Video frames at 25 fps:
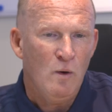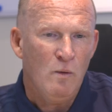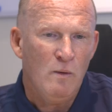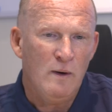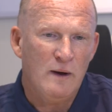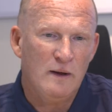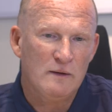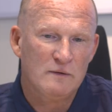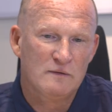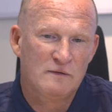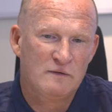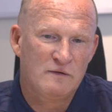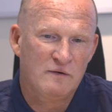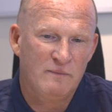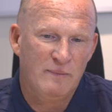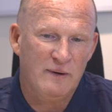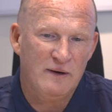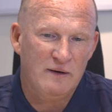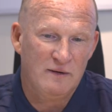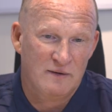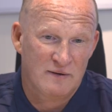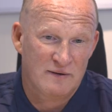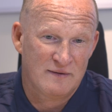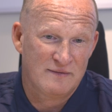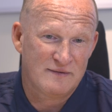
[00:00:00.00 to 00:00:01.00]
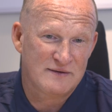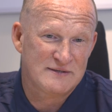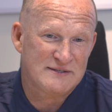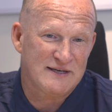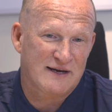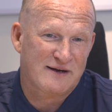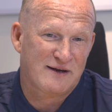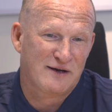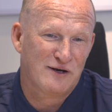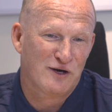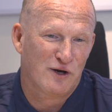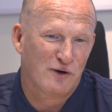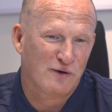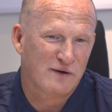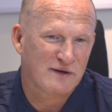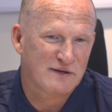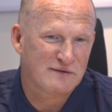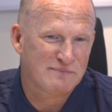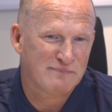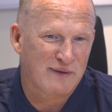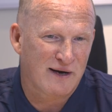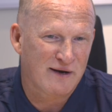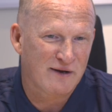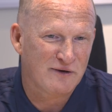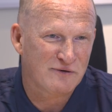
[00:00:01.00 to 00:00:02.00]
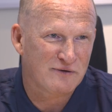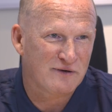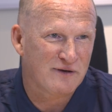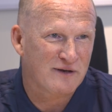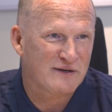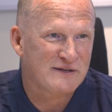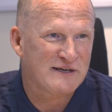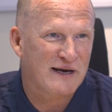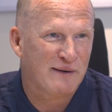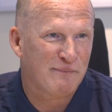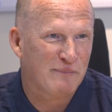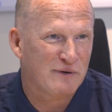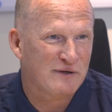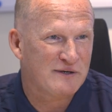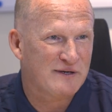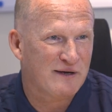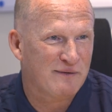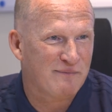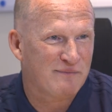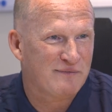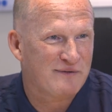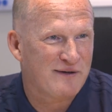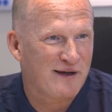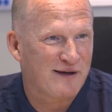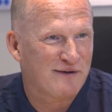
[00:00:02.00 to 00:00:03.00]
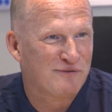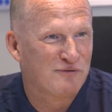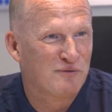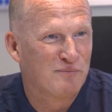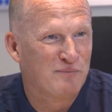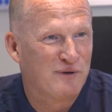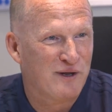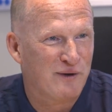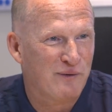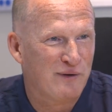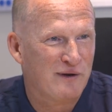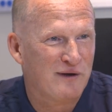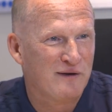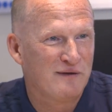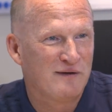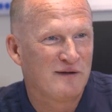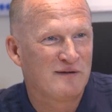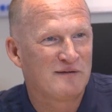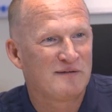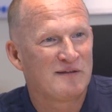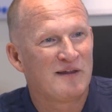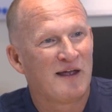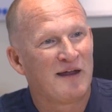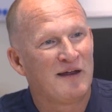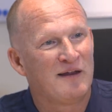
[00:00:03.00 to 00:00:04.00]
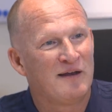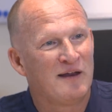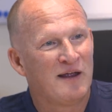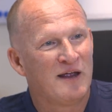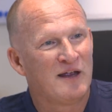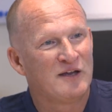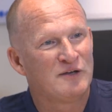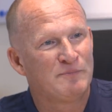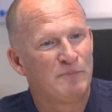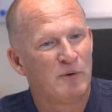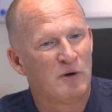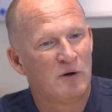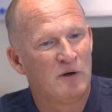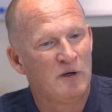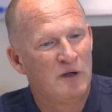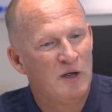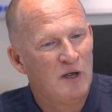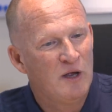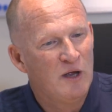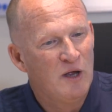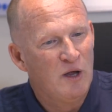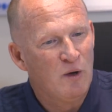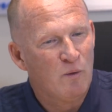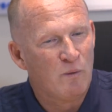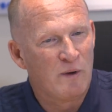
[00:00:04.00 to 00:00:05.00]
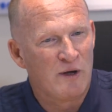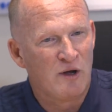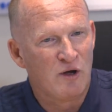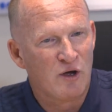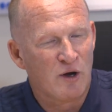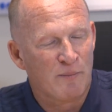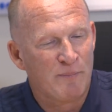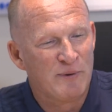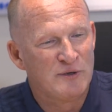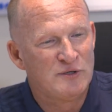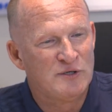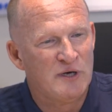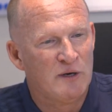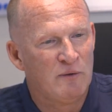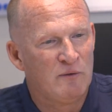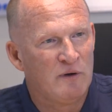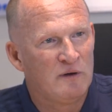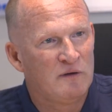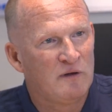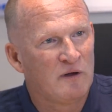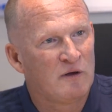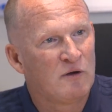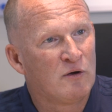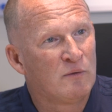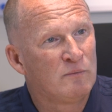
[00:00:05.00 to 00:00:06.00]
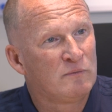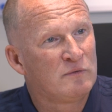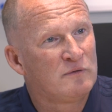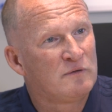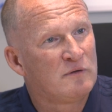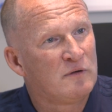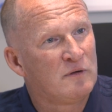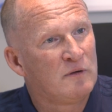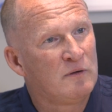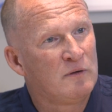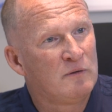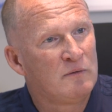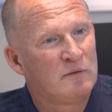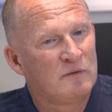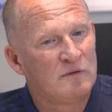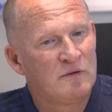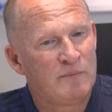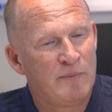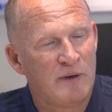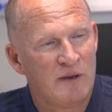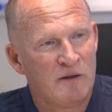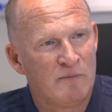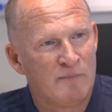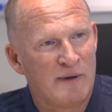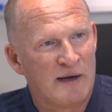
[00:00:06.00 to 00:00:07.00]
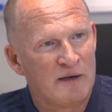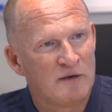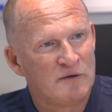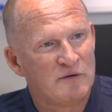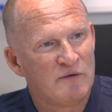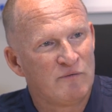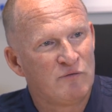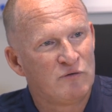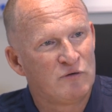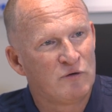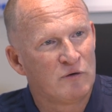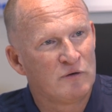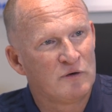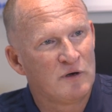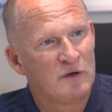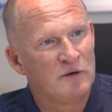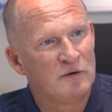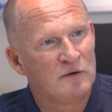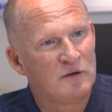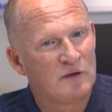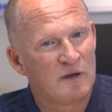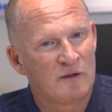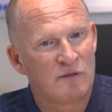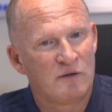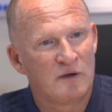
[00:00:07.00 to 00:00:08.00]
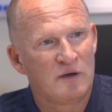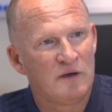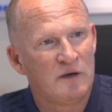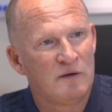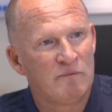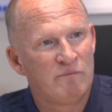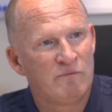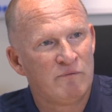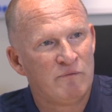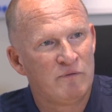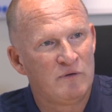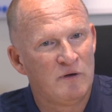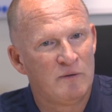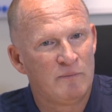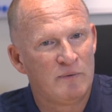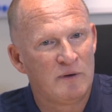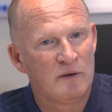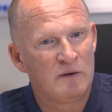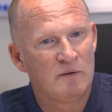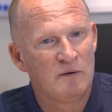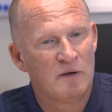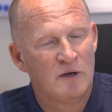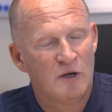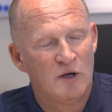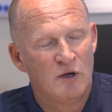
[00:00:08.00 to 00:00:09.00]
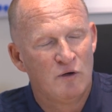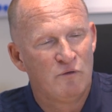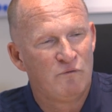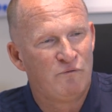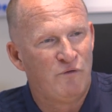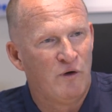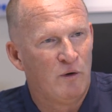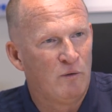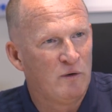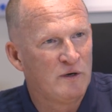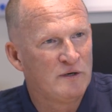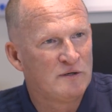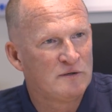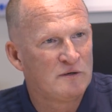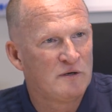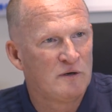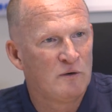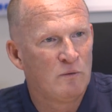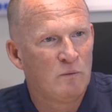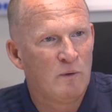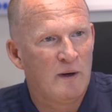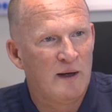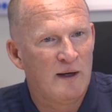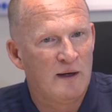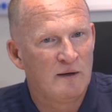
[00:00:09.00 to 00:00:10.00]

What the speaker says: Well, to be the second longest manager in the Championship takes some doing in this day and age, but when an opportunity comes to be the manager of Sunderland, I think you'd be foolish to